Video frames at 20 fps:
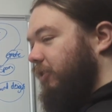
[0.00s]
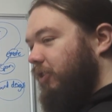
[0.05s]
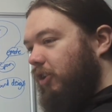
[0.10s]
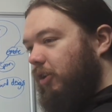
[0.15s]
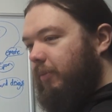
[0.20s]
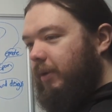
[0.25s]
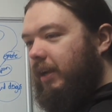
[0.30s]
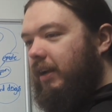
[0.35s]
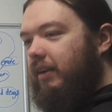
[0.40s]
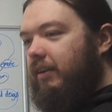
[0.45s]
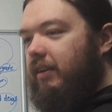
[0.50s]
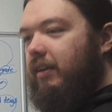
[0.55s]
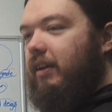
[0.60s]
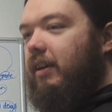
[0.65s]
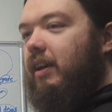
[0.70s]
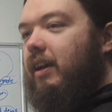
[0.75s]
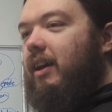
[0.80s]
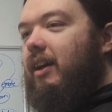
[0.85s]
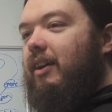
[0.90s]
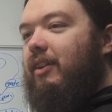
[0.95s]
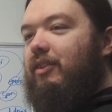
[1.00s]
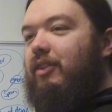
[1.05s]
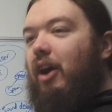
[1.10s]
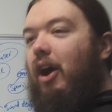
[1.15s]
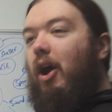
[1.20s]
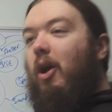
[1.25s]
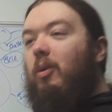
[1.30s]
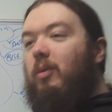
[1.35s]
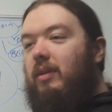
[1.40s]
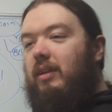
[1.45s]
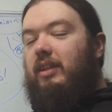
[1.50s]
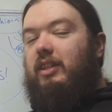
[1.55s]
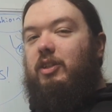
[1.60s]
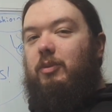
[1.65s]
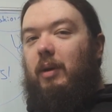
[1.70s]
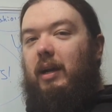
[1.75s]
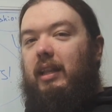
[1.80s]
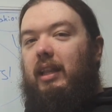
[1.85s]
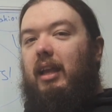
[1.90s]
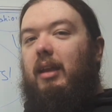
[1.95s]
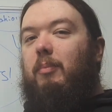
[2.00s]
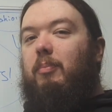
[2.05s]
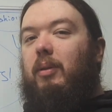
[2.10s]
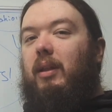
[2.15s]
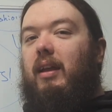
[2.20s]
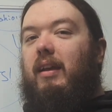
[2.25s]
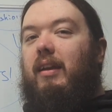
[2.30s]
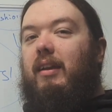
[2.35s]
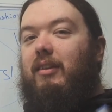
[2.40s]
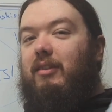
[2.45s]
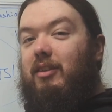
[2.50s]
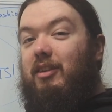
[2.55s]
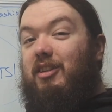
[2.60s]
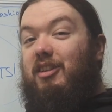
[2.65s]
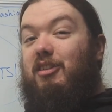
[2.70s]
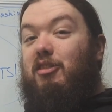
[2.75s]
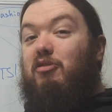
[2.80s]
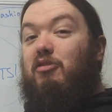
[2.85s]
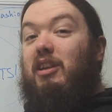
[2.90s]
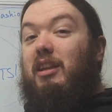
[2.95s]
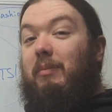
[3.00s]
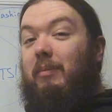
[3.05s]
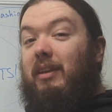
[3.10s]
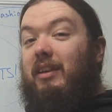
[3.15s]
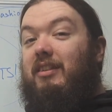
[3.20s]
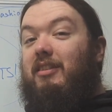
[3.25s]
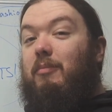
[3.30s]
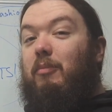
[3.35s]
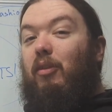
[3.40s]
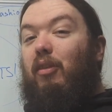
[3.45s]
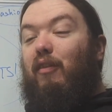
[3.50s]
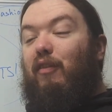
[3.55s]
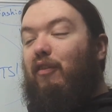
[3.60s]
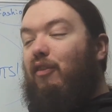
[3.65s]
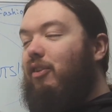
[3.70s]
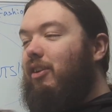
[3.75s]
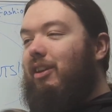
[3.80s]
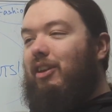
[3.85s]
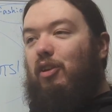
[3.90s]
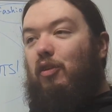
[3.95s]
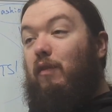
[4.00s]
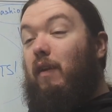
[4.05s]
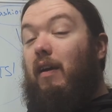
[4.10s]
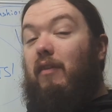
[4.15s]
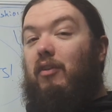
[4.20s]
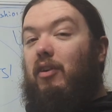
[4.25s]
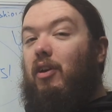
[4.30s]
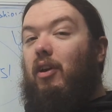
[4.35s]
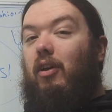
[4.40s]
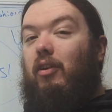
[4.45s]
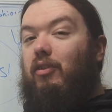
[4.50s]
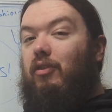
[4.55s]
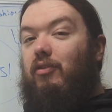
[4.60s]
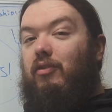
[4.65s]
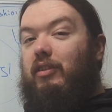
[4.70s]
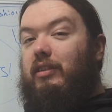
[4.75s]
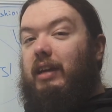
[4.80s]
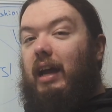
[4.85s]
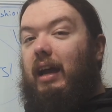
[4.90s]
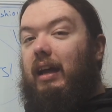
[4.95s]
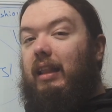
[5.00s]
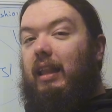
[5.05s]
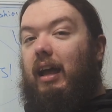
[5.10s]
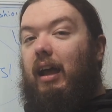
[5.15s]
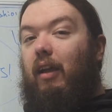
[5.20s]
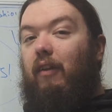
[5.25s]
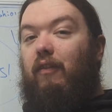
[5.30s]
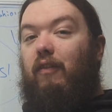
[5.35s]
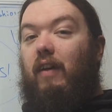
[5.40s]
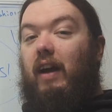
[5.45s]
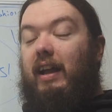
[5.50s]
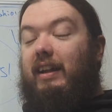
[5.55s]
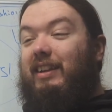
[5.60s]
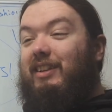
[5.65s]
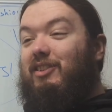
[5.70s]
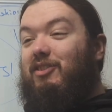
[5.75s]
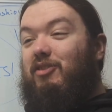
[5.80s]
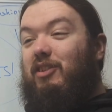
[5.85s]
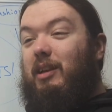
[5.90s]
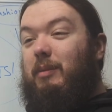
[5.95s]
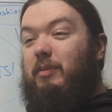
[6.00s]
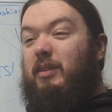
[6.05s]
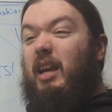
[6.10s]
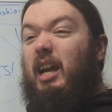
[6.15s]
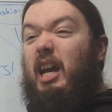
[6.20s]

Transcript: on Jormungandr. Not only do I like playing the screamiest motherfucker you've ever heard in your entire life, and he screams